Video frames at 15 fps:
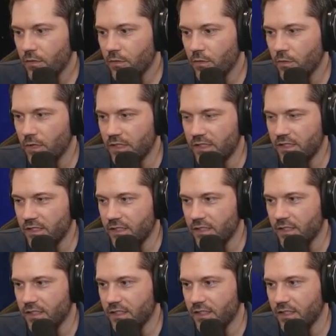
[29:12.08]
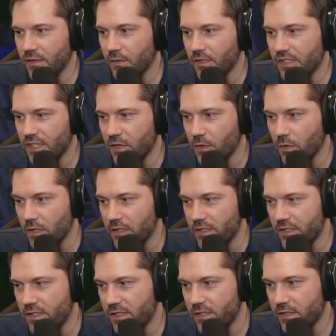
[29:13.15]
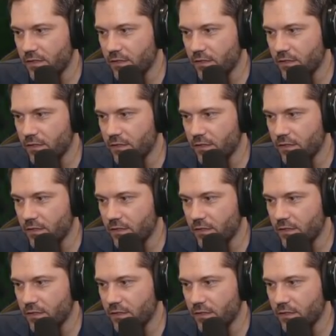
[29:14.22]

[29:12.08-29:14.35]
What uh what's your course? Will Ferrell